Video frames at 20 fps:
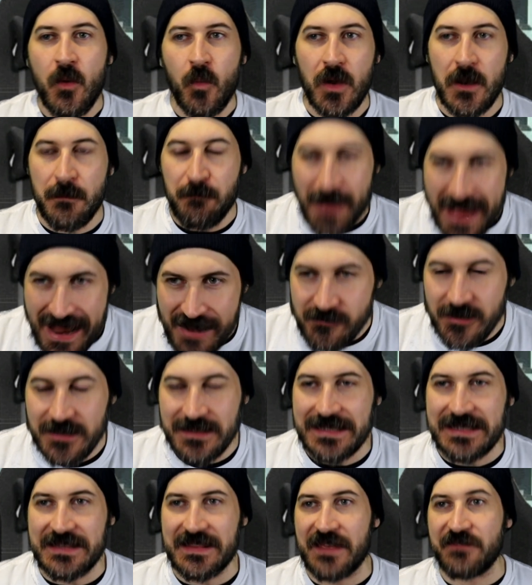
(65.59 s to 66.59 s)
Well,
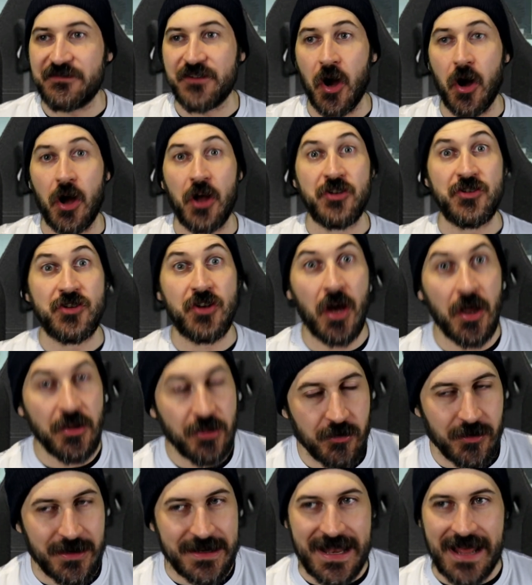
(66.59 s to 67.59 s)
apparently they've got
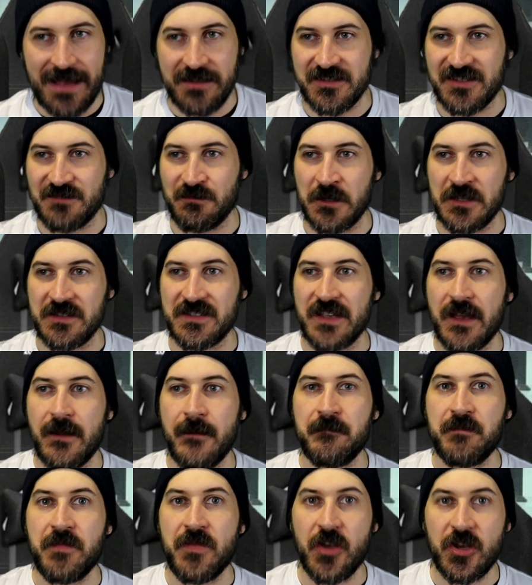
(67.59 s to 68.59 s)
another announcement
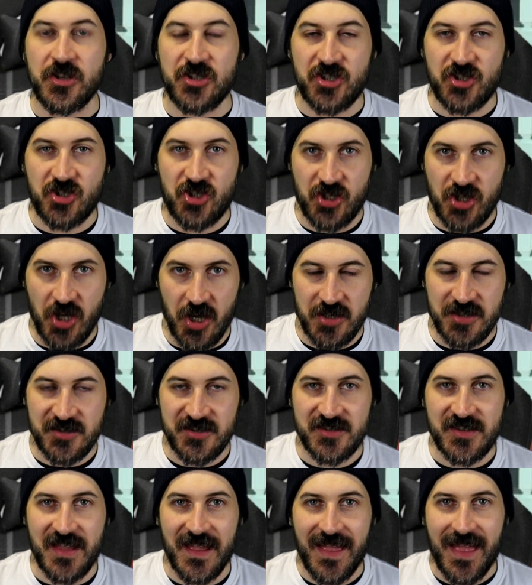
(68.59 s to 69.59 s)
that's
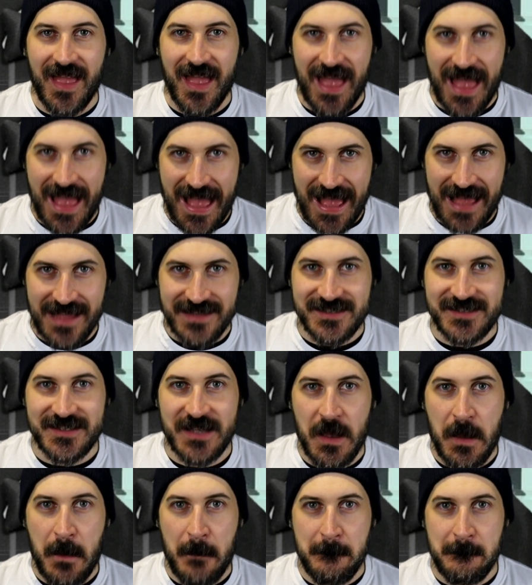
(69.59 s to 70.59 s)
just as
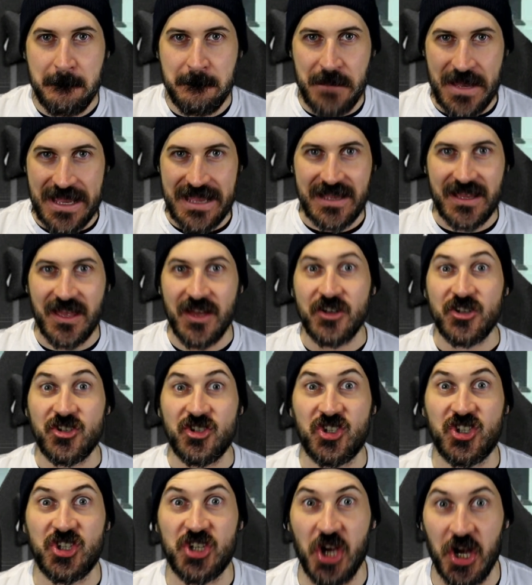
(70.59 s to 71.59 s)
big,
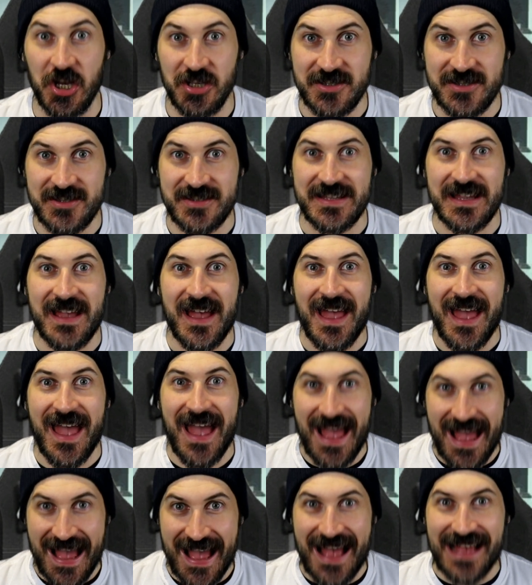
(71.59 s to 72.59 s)
just
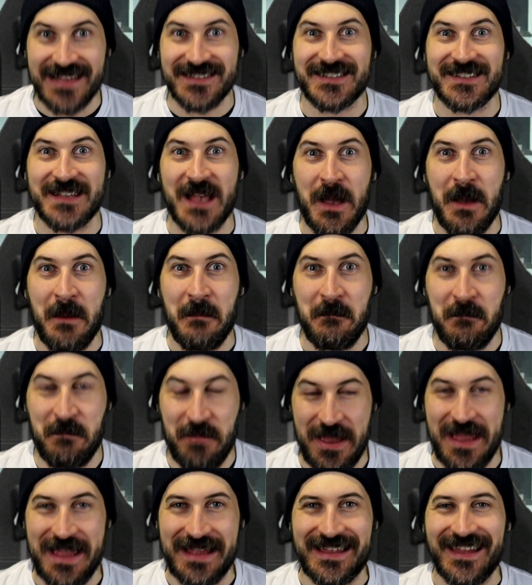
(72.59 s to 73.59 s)
as
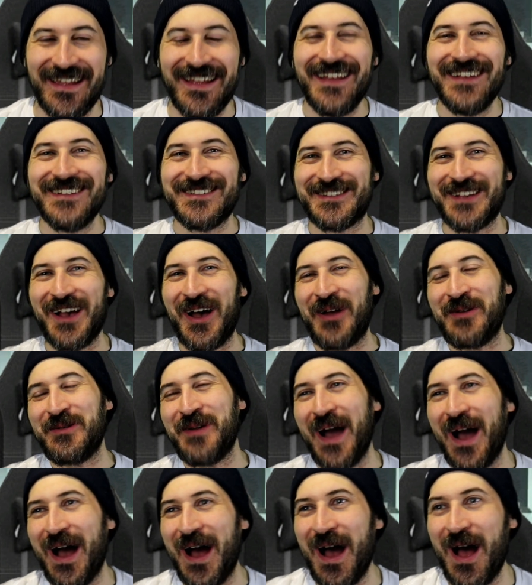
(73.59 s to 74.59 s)
big. So
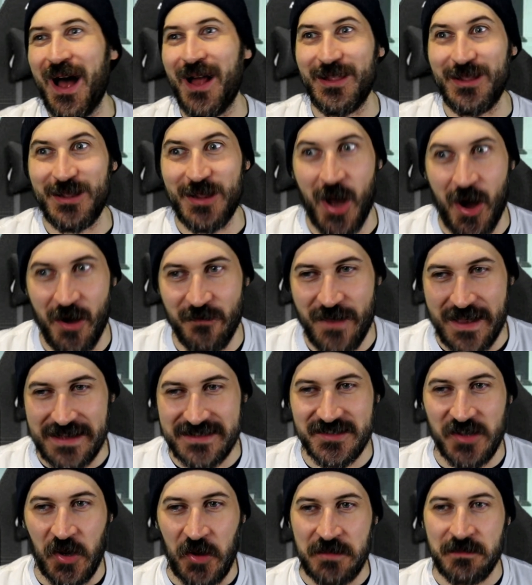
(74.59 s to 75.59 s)
a lot of
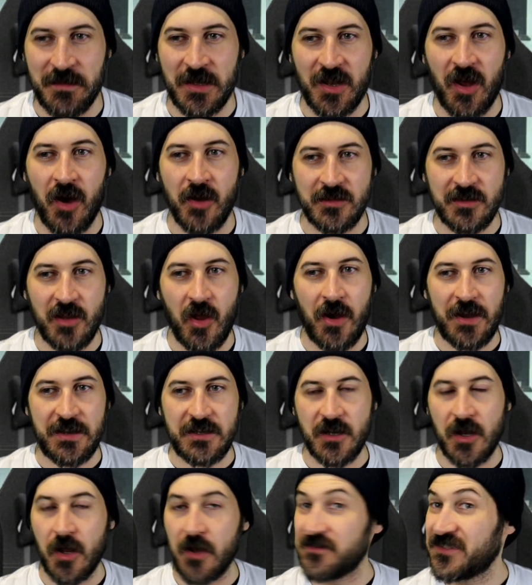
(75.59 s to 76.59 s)
excitement
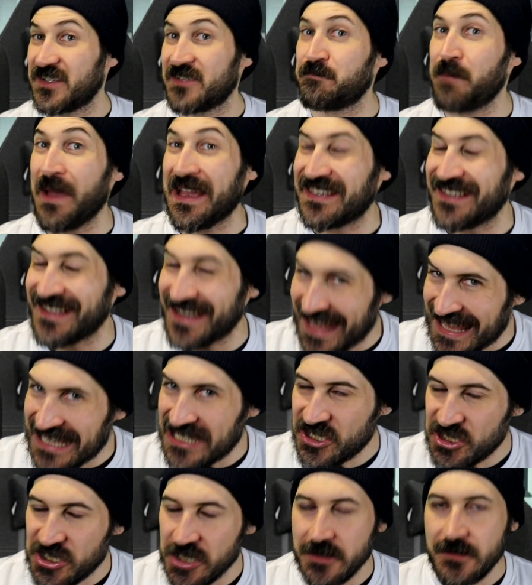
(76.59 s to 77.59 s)
online, a lot of
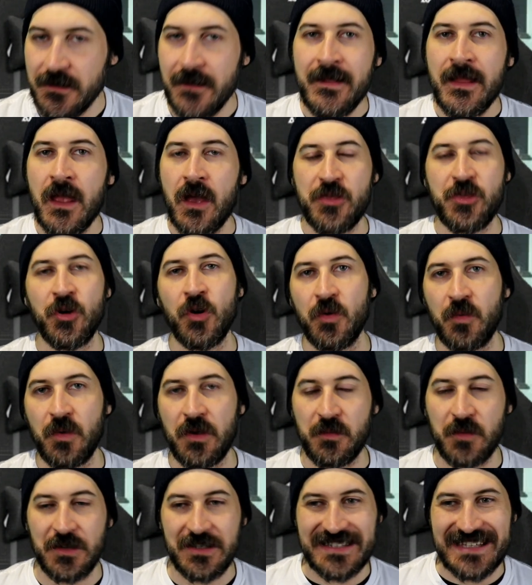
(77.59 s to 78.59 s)
speculation. I thought
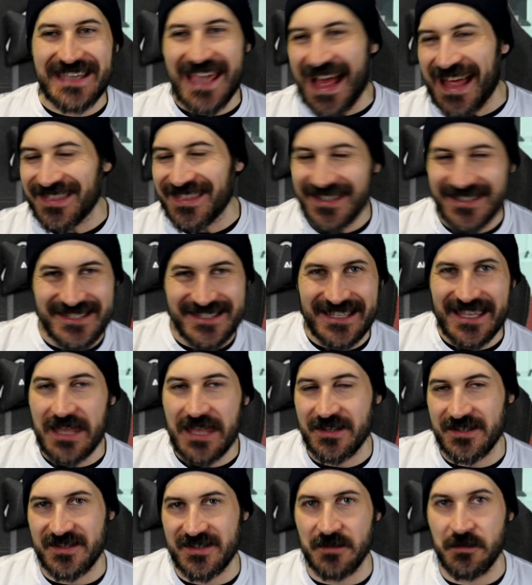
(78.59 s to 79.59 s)
we would gather
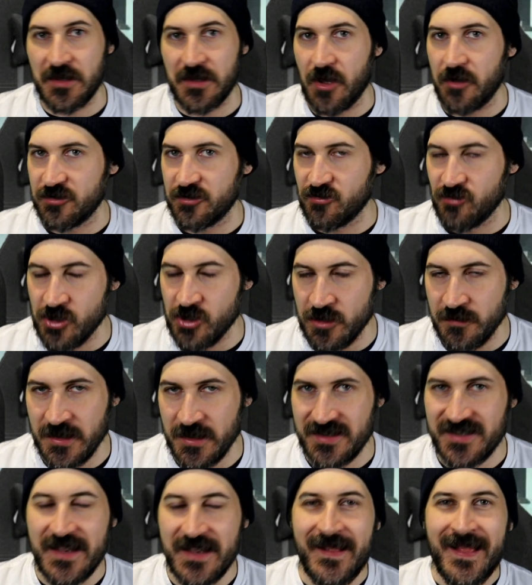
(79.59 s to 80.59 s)
together some of those
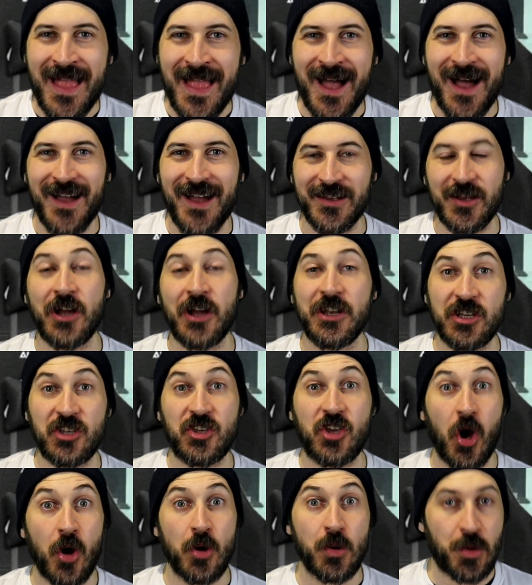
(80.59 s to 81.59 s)
rumors and kind of
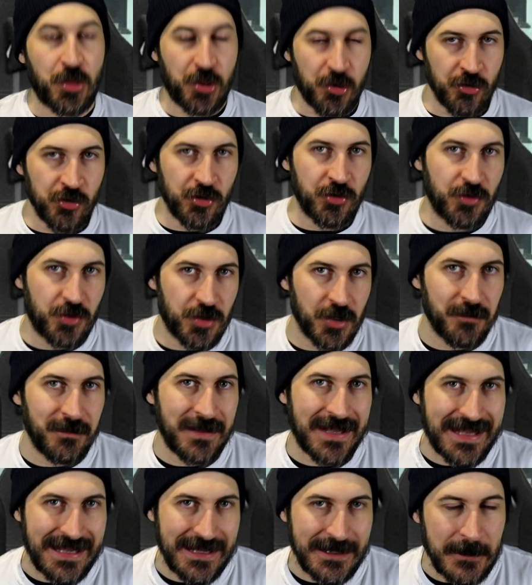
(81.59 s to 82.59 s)
go through them
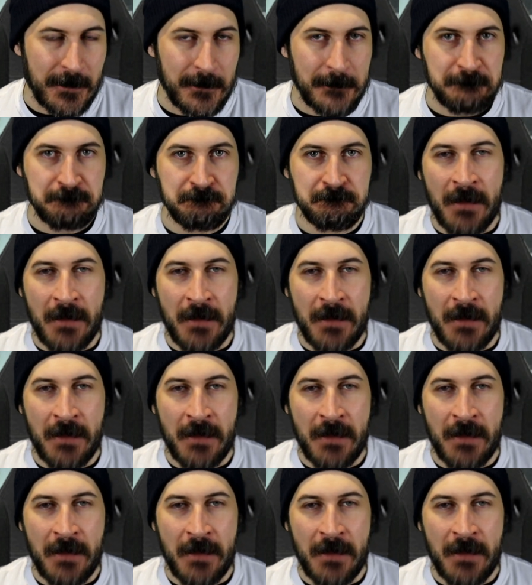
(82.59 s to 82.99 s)
here.